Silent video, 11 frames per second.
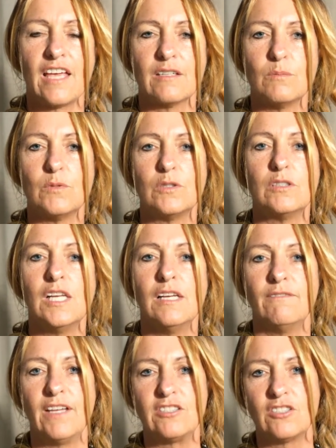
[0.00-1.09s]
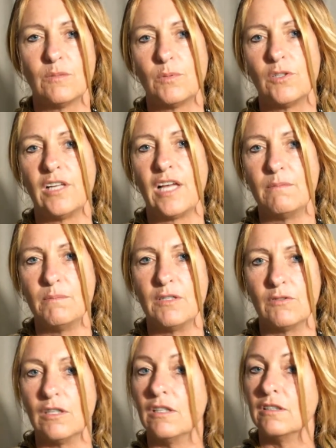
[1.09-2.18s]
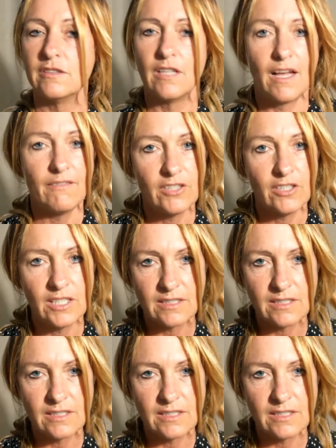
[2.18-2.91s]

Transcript: vegetable, and mineral. Not very exciting.